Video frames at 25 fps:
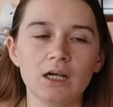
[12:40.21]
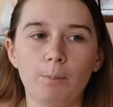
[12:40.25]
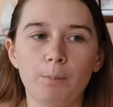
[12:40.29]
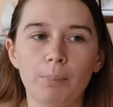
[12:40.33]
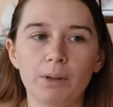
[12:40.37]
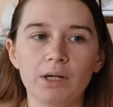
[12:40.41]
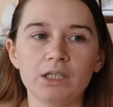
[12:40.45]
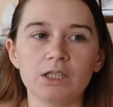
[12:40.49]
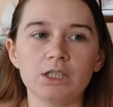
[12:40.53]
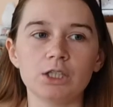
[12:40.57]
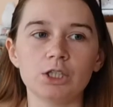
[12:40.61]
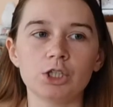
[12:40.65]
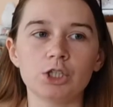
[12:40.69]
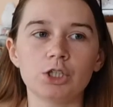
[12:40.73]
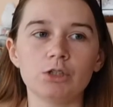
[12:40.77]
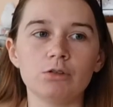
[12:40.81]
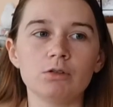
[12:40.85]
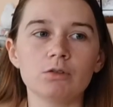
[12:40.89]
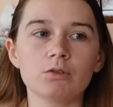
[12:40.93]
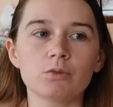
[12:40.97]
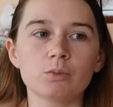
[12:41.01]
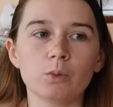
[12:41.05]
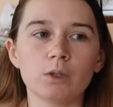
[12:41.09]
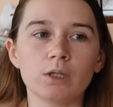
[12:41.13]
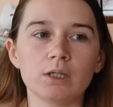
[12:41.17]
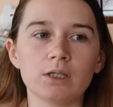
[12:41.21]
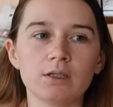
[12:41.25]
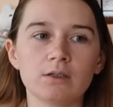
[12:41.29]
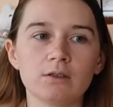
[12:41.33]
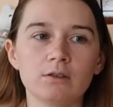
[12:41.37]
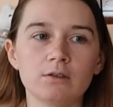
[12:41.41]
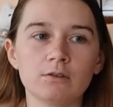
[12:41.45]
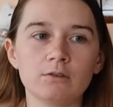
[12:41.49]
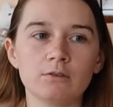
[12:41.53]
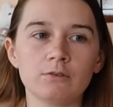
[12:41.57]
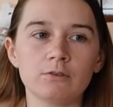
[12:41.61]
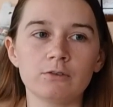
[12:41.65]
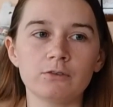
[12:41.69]
But she was one
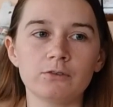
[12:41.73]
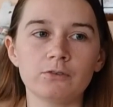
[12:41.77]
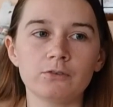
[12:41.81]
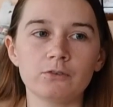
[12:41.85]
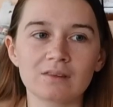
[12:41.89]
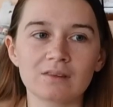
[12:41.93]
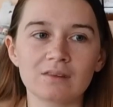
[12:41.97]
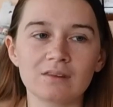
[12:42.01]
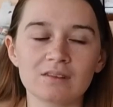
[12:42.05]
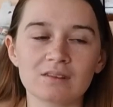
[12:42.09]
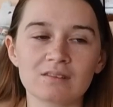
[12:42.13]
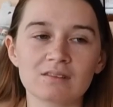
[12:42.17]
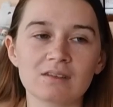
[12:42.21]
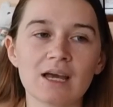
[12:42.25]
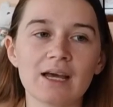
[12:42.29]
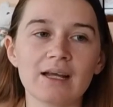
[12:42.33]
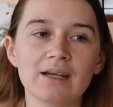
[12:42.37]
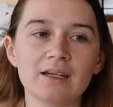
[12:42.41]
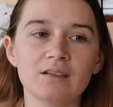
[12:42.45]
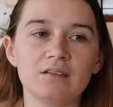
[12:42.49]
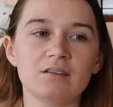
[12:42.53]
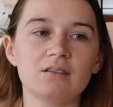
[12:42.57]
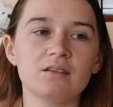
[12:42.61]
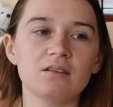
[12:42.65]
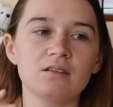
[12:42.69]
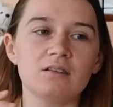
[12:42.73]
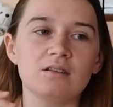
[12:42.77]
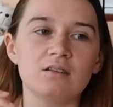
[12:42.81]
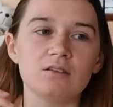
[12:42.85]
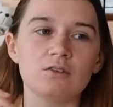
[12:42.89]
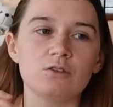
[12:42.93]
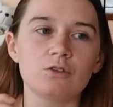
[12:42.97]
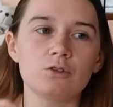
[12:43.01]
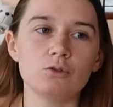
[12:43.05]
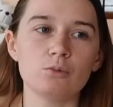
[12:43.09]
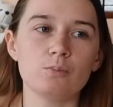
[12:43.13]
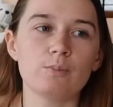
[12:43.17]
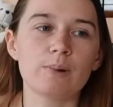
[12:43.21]
of the sad
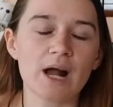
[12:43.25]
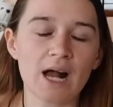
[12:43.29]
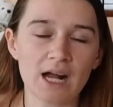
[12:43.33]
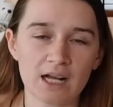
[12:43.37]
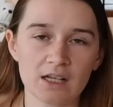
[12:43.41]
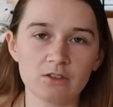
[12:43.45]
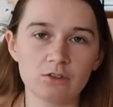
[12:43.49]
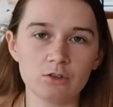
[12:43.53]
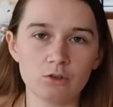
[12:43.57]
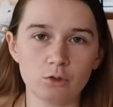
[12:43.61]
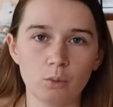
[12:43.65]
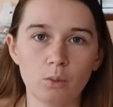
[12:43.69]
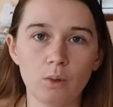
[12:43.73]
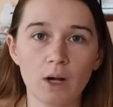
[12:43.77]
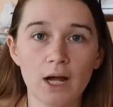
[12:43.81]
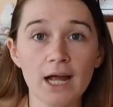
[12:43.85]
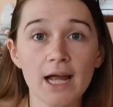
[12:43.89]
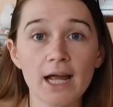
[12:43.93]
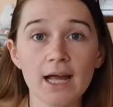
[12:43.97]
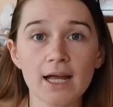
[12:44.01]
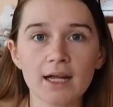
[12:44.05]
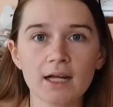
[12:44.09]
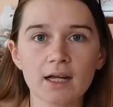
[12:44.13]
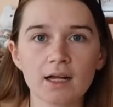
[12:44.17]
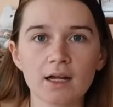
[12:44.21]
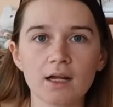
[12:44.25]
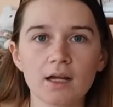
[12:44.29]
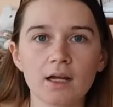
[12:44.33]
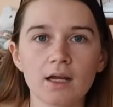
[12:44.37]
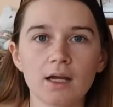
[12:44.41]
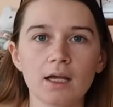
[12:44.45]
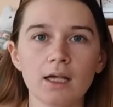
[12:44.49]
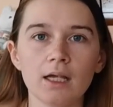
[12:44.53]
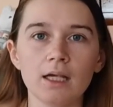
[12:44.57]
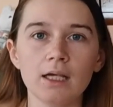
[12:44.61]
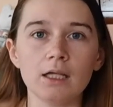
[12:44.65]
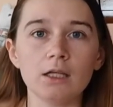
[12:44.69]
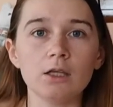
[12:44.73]
instances who passed away
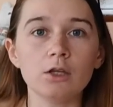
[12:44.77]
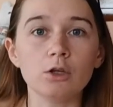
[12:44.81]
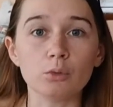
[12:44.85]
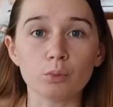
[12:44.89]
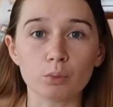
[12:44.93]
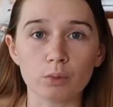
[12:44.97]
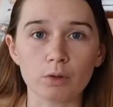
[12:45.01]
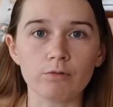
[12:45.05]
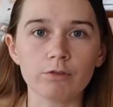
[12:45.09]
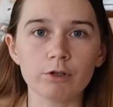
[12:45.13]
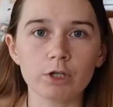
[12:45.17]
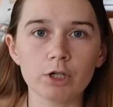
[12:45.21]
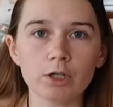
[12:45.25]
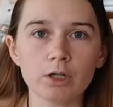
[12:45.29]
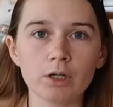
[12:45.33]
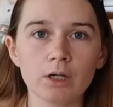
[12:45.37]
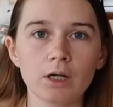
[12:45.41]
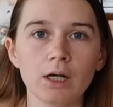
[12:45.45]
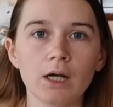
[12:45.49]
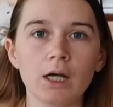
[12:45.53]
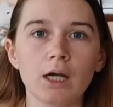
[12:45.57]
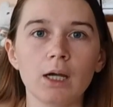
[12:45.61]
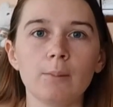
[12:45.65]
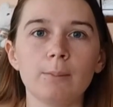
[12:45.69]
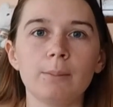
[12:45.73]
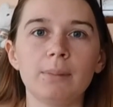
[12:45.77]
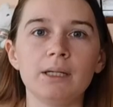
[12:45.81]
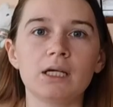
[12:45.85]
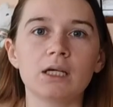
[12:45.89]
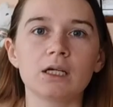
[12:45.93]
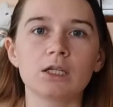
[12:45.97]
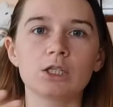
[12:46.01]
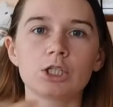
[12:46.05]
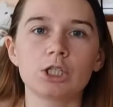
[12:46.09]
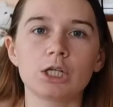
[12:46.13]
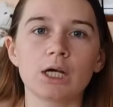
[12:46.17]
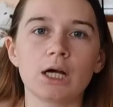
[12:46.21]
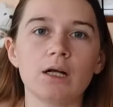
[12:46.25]
in the river
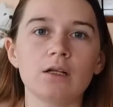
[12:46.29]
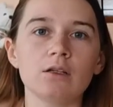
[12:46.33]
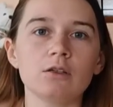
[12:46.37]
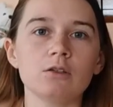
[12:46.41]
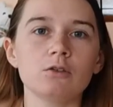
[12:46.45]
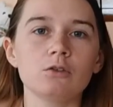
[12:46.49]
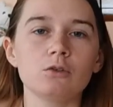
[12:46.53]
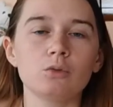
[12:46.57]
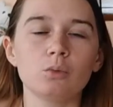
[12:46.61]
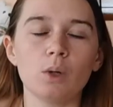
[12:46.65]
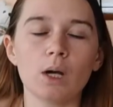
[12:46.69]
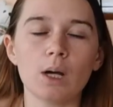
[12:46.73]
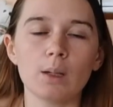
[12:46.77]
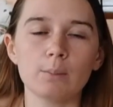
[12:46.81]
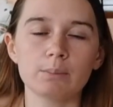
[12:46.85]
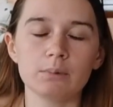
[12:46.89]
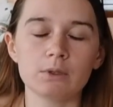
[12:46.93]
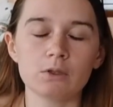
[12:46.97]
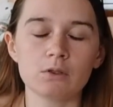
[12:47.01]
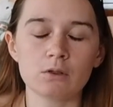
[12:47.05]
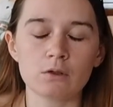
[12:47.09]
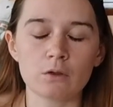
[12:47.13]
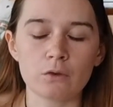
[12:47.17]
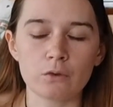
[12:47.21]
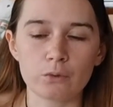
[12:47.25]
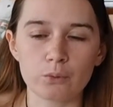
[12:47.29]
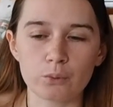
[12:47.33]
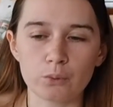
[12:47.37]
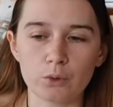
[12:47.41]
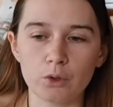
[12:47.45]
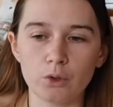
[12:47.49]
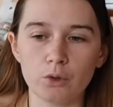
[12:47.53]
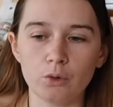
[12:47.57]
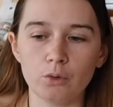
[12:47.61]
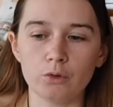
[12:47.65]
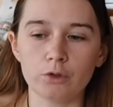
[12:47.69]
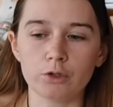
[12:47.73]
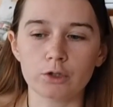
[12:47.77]
because she got swept
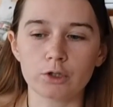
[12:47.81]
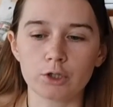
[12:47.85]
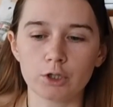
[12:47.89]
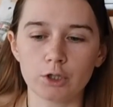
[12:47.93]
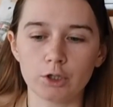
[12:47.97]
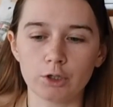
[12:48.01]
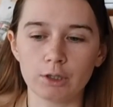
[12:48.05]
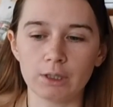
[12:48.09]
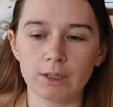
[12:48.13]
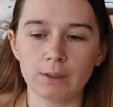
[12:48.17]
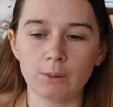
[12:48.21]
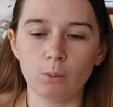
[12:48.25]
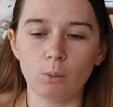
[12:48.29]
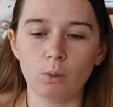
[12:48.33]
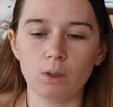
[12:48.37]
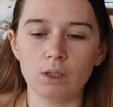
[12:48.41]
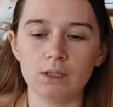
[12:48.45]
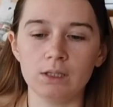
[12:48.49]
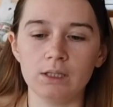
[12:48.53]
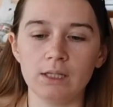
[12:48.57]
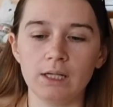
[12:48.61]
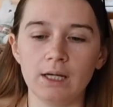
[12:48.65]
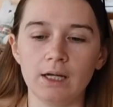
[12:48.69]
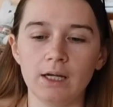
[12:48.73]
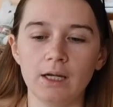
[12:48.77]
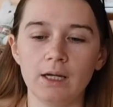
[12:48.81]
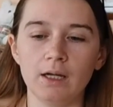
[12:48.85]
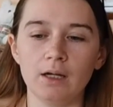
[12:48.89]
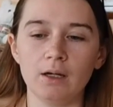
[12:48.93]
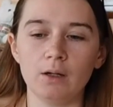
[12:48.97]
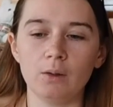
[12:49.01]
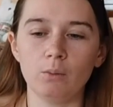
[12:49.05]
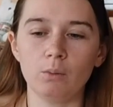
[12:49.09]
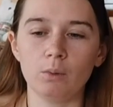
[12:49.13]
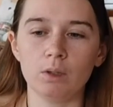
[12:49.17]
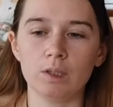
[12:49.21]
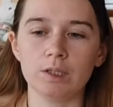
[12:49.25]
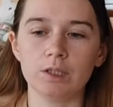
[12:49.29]
through the current one day
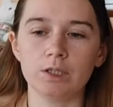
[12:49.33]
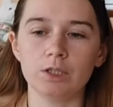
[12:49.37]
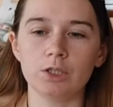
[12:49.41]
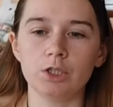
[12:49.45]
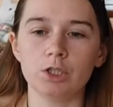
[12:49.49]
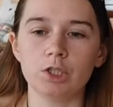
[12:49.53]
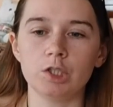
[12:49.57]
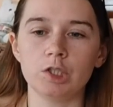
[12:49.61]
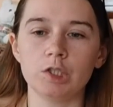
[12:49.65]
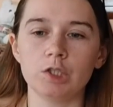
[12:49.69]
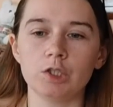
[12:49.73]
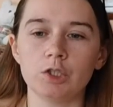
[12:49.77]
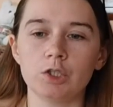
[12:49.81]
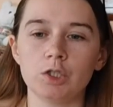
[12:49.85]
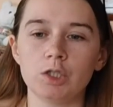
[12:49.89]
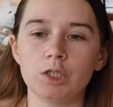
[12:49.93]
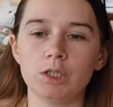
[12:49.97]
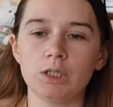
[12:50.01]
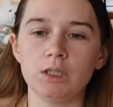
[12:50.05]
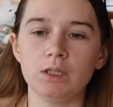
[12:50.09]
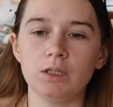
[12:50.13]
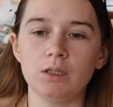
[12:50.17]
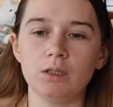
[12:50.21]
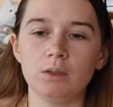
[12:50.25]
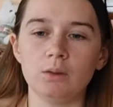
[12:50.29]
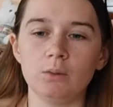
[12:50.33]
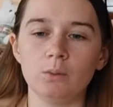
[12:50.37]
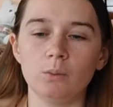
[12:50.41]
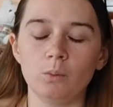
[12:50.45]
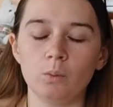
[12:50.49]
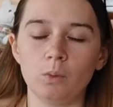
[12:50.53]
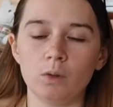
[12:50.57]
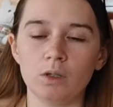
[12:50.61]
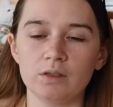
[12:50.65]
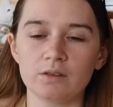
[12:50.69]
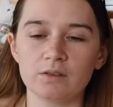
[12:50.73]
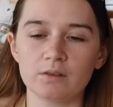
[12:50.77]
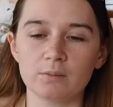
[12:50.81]
when she
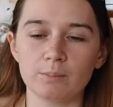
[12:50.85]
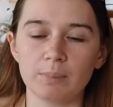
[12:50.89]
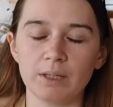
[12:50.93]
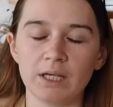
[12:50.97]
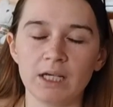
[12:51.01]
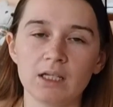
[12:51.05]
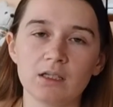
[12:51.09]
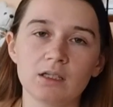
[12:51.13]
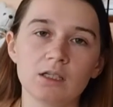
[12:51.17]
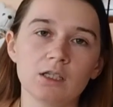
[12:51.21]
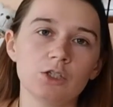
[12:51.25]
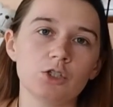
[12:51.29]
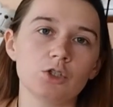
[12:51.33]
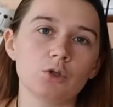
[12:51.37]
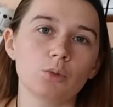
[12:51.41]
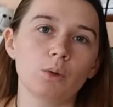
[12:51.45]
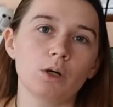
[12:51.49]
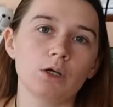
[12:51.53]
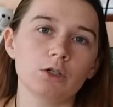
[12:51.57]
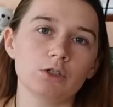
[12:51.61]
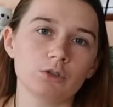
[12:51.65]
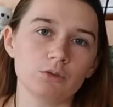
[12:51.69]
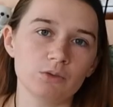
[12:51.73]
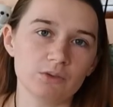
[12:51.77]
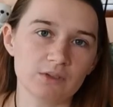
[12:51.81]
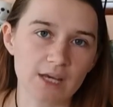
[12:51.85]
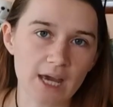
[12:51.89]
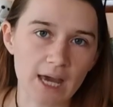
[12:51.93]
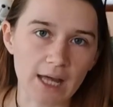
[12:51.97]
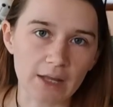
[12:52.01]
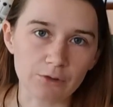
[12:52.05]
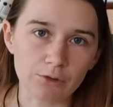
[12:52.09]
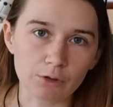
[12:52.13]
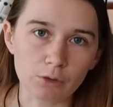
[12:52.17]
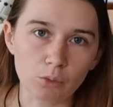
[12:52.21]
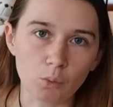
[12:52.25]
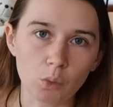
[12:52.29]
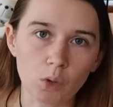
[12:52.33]
wasn't paying attention while she was
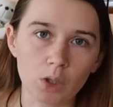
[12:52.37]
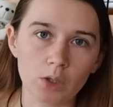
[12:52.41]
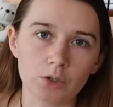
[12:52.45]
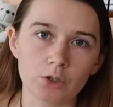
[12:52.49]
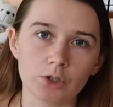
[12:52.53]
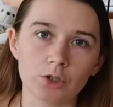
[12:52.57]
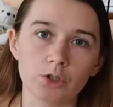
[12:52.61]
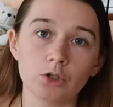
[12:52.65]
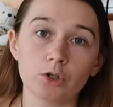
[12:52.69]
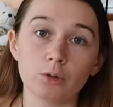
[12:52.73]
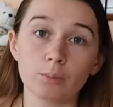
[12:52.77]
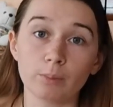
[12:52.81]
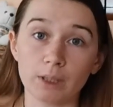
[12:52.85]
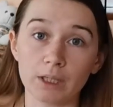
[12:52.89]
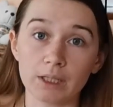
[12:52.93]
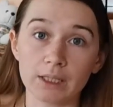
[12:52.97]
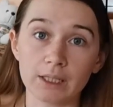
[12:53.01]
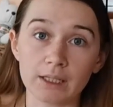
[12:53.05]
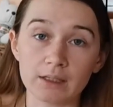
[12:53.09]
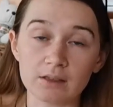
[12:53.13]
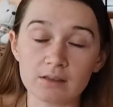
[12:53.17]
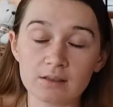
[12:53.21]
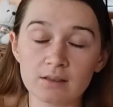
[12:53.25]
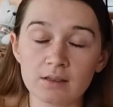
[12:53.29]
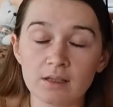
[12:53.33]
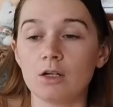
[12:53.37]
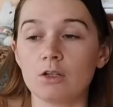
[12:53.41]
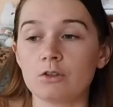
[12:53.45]
gathering water in her bucket.